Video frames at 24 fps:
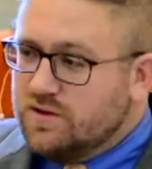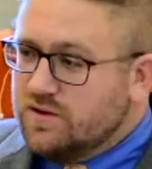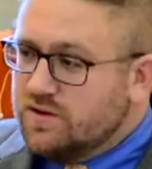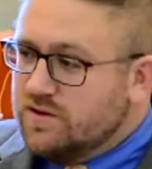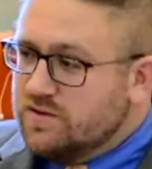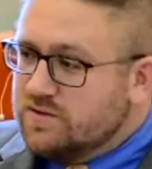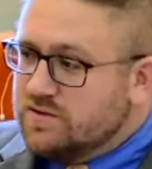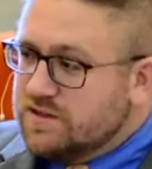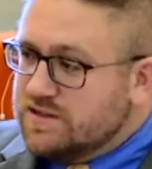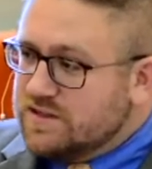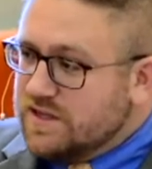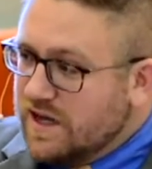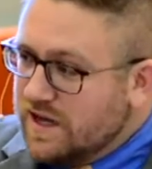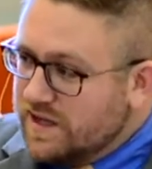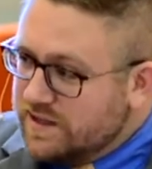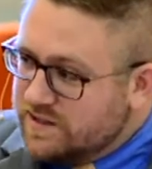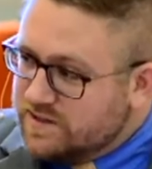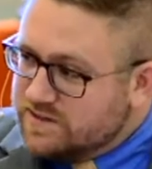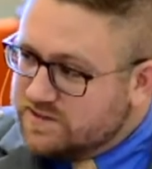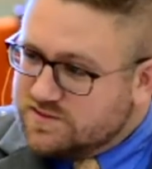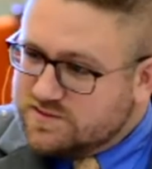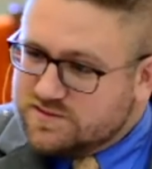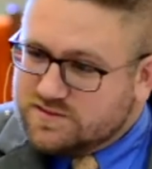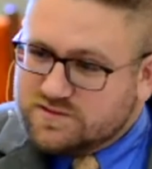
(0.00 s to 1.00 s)
To
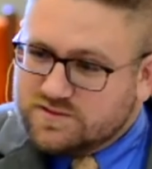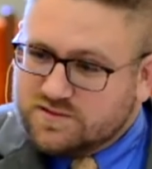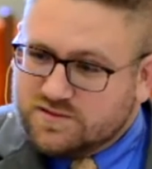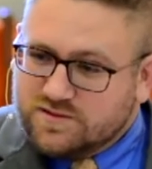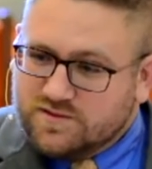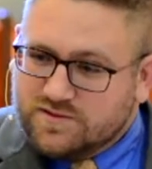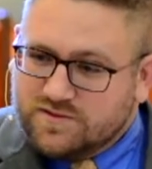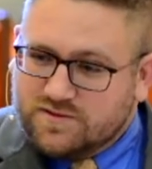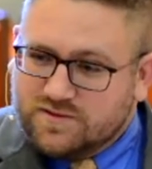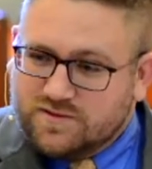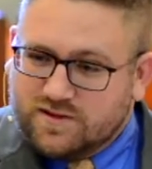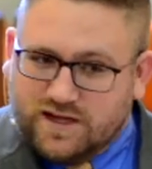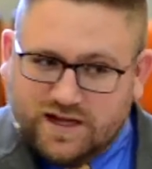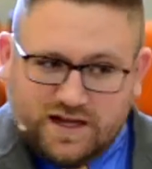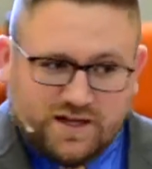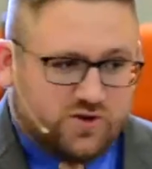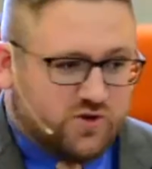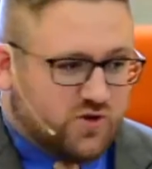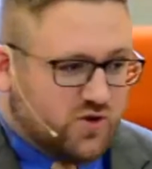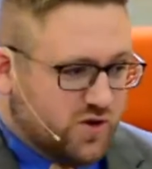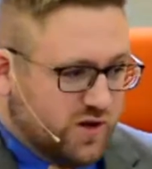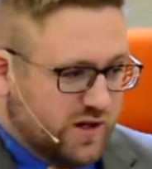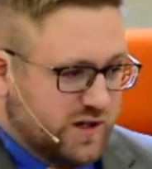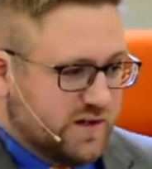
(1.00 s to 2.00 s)
Titus
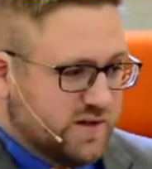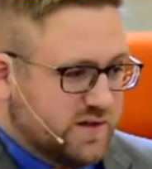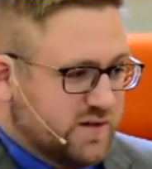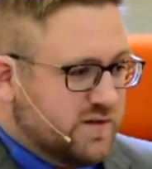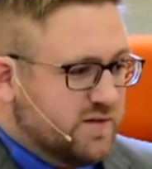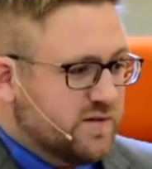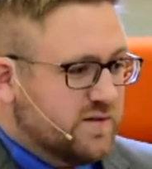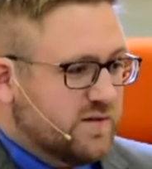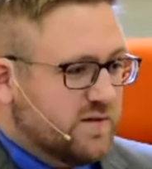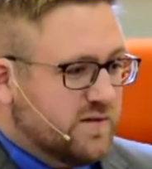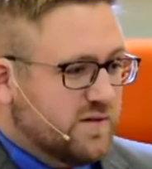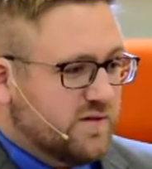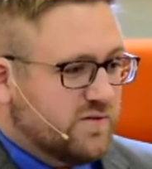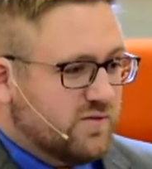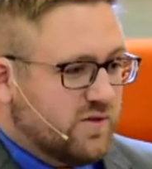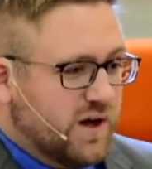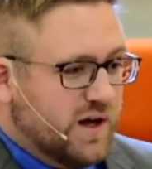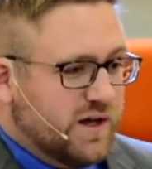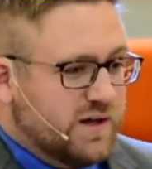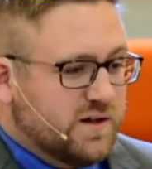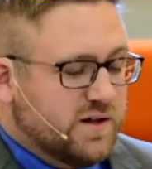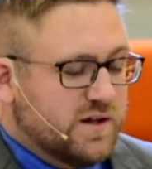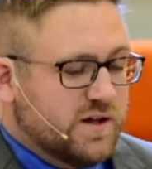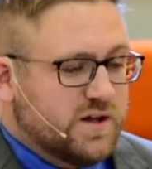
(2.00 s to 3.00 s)
in Crete.
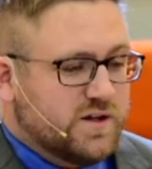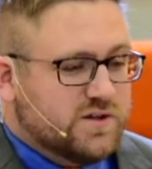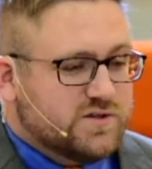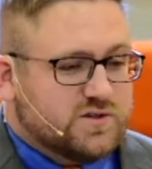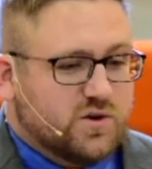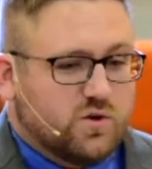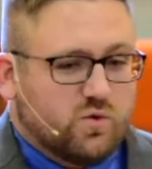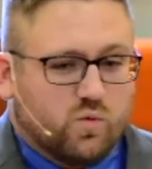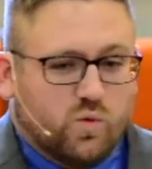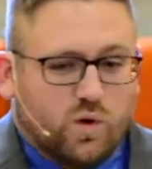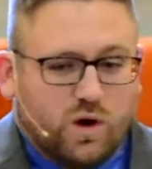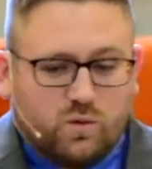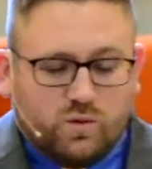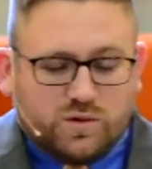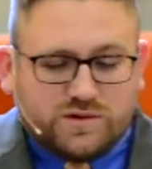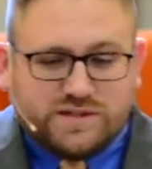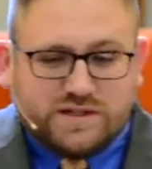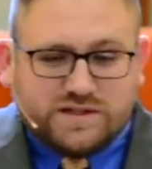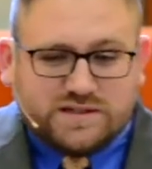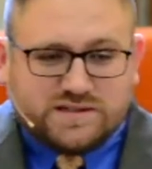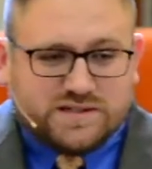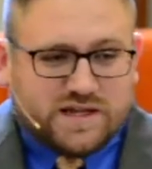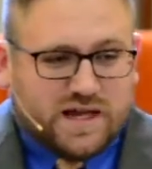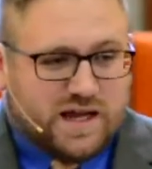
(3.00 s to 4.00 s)
Right? So what was
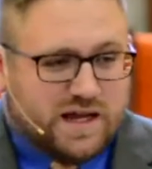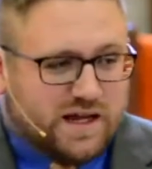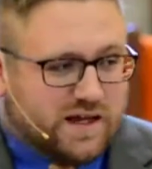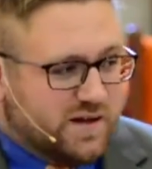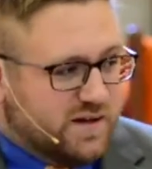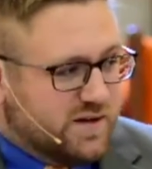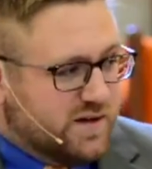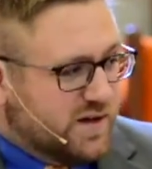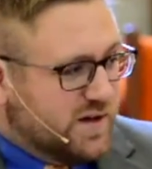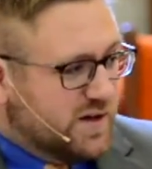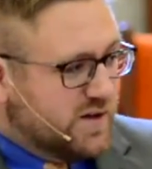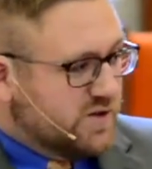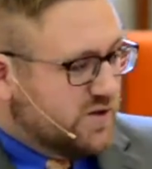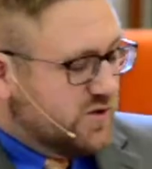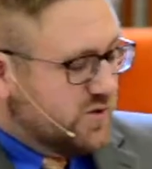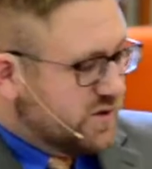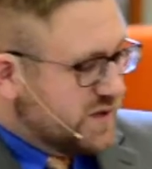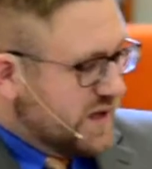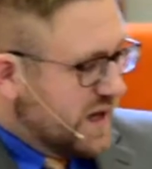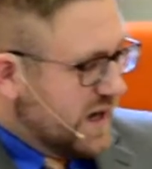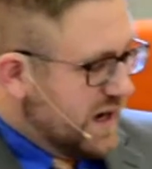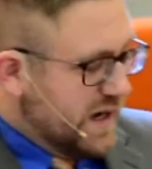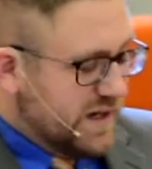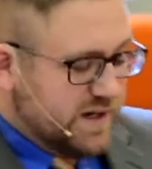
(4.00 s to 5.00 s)
he saying to
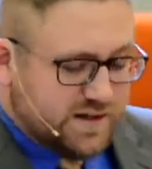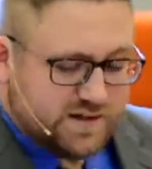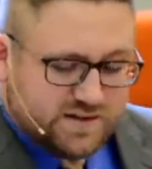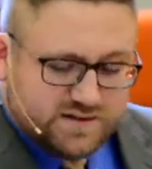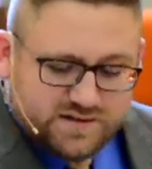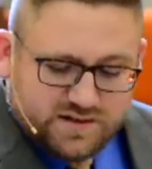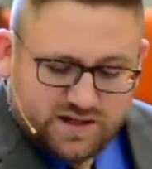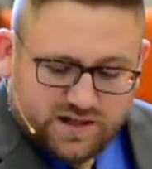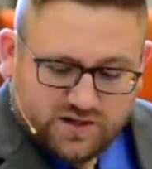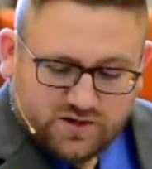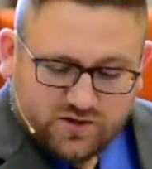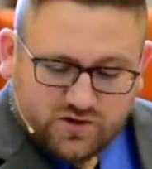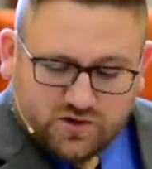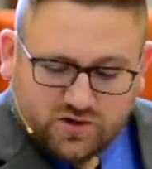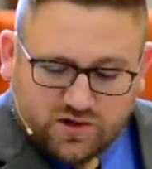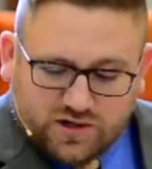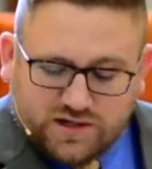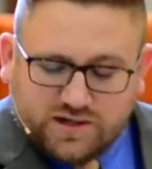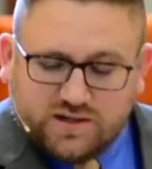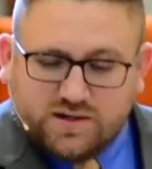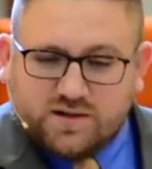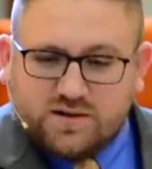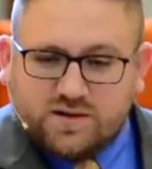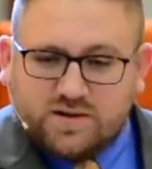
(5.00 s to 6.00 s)
Titus in
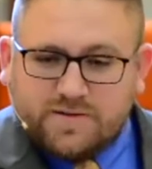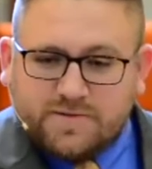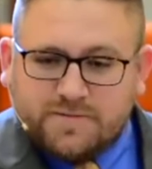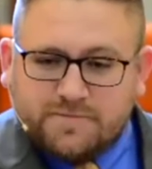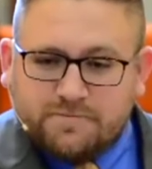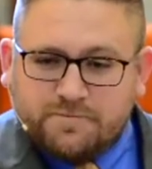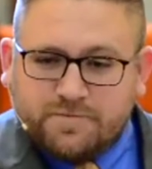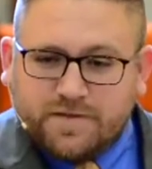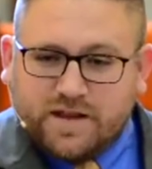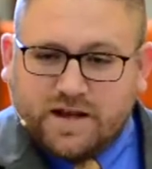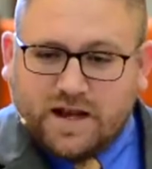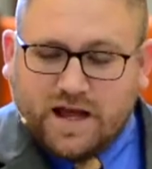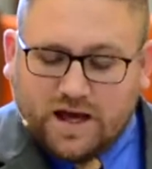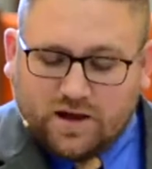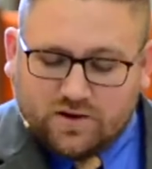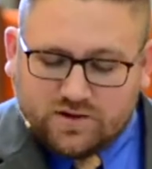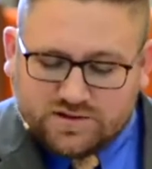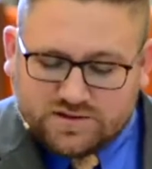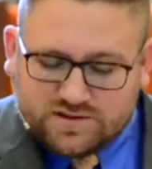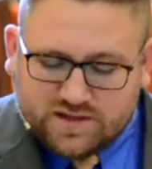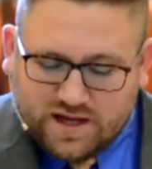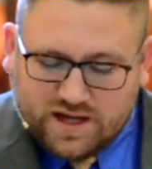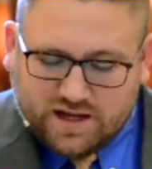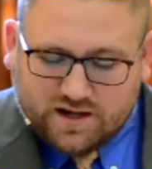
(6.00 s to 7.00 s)
Crete, and how
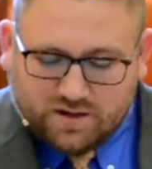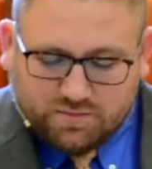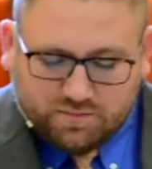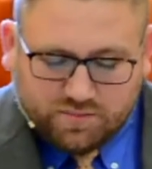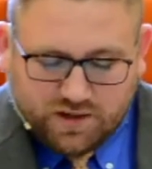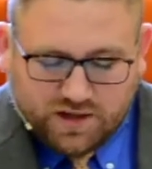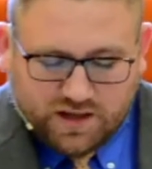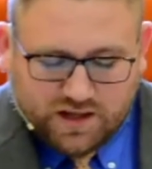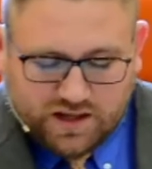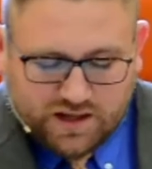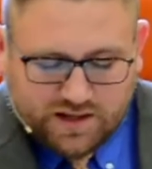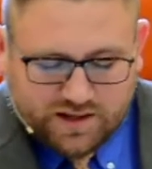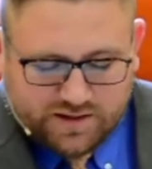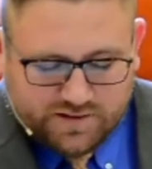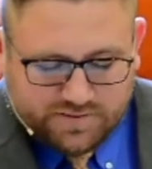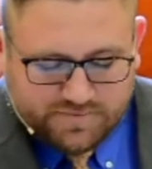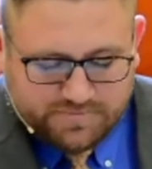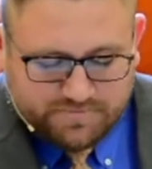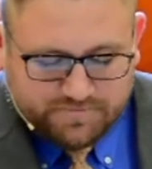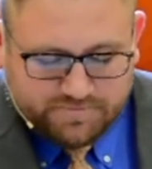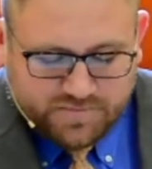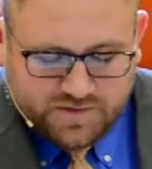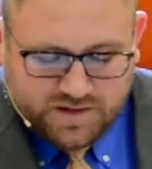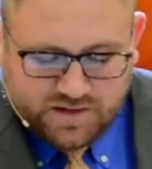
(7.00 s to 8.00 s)
does that apply
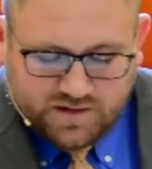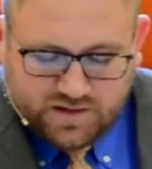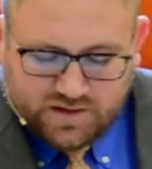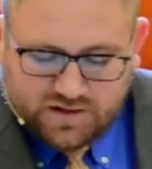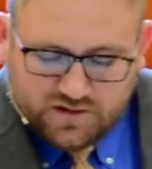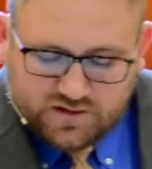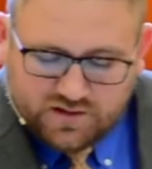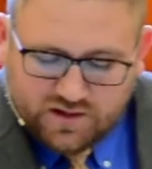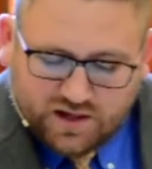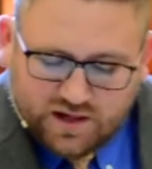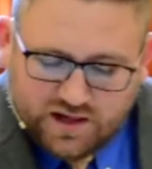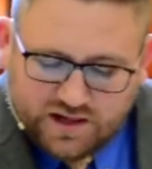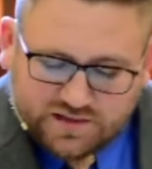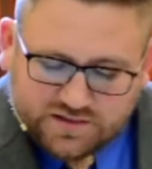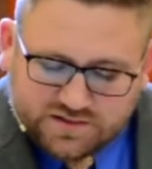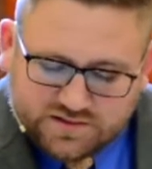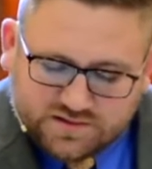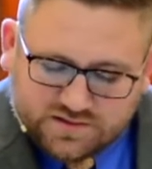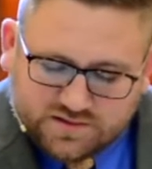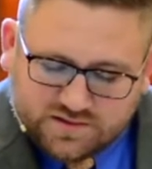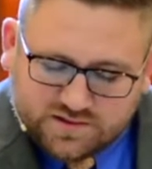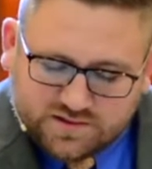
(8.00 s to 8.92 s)
to us?